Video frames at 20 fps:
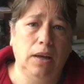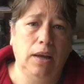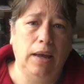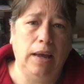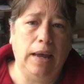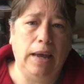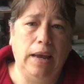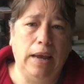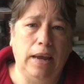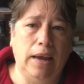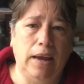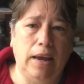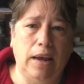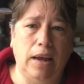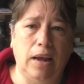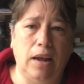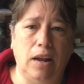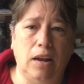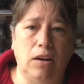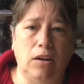
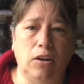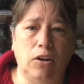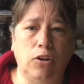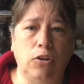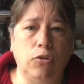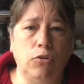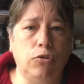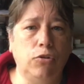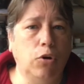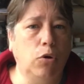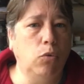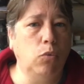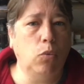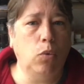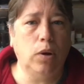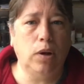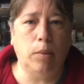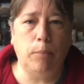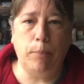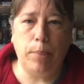and you don't
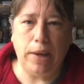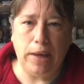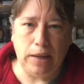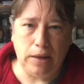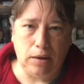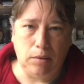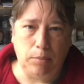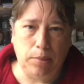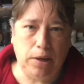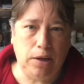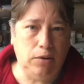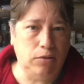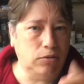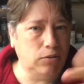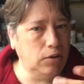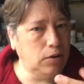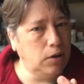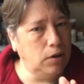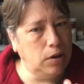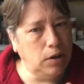want to bend because
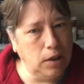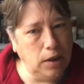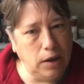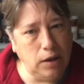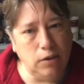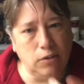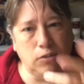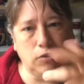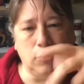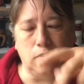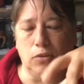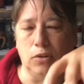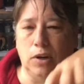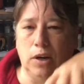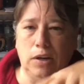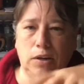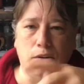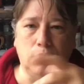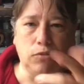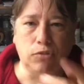the clay is still
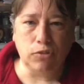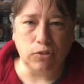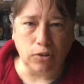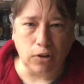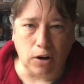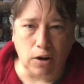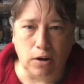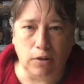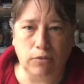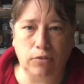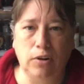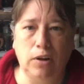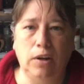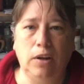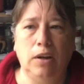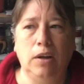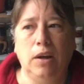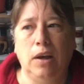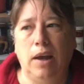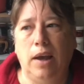kind of soft.
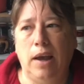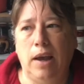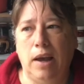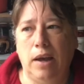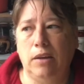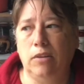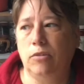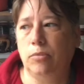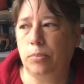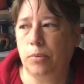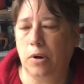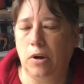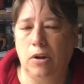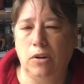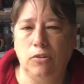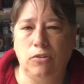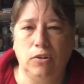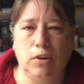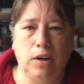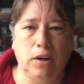As
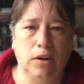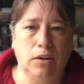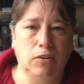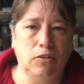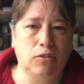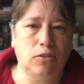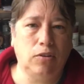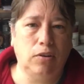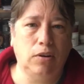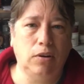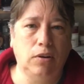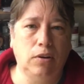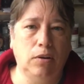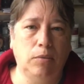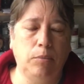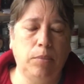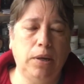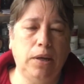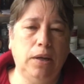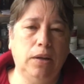projects
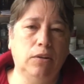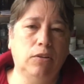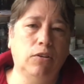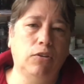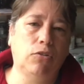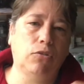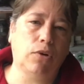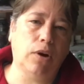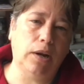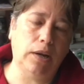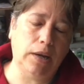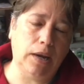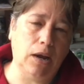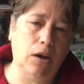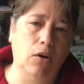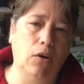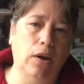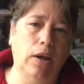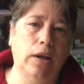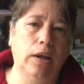begin to dry
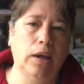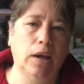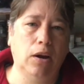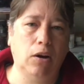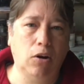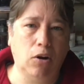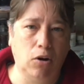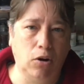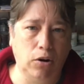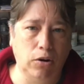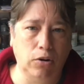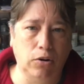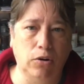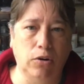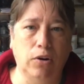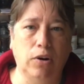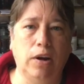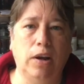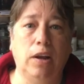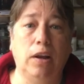out and get
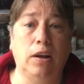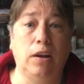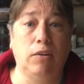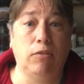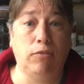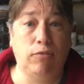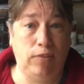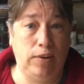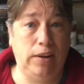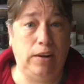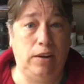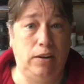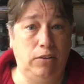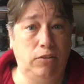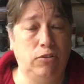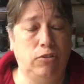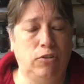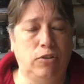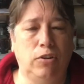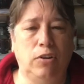harder and
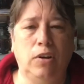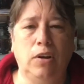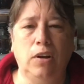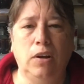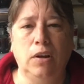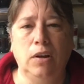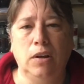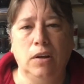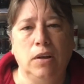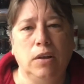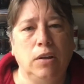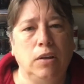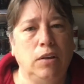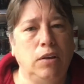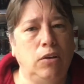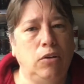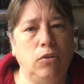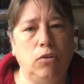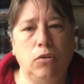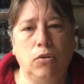finished,
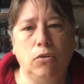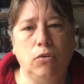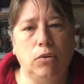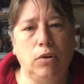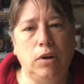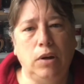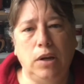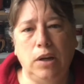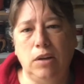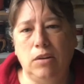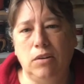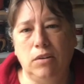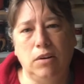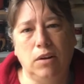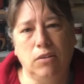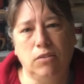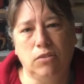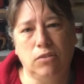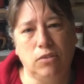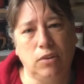you don't need to
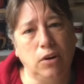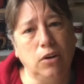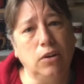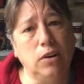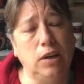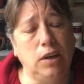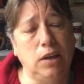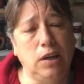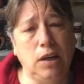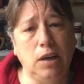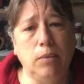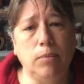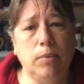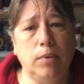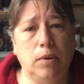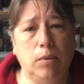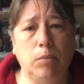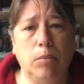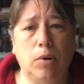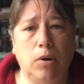necessarily keep
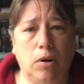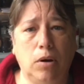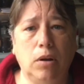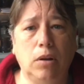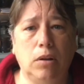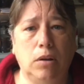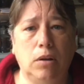them on